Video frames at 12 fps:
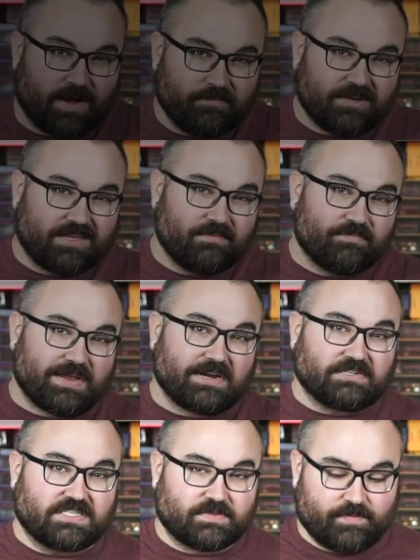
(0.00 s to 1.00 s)
I'm going to
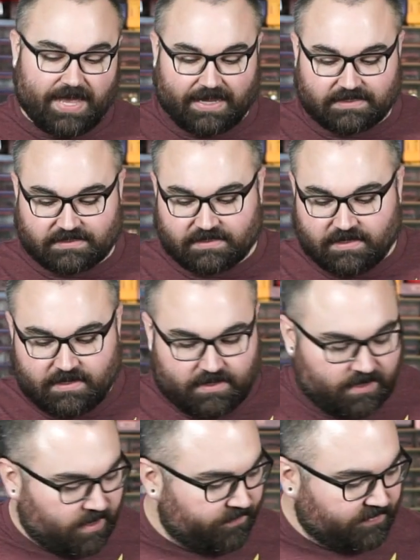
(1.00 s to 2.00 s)
compare specs
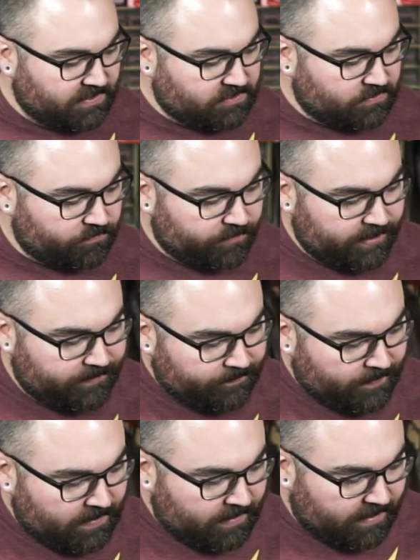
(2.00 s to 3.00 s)
on these three.
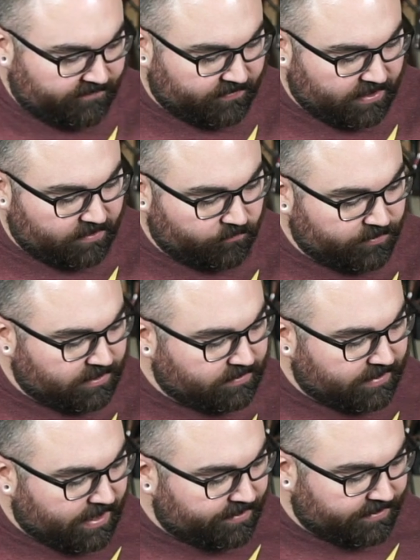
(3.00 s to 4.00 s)
I've got it written
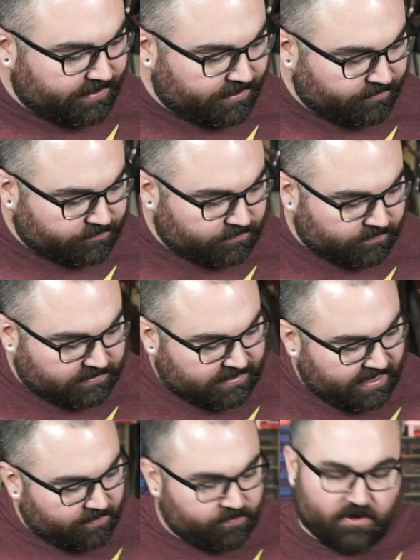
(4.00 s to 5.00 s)
down here. So the
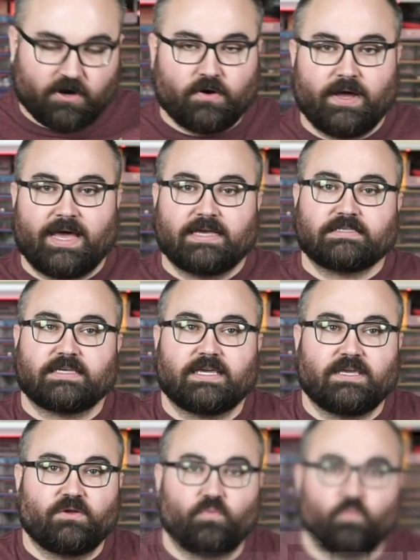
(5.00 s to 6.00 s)
Teccpo has a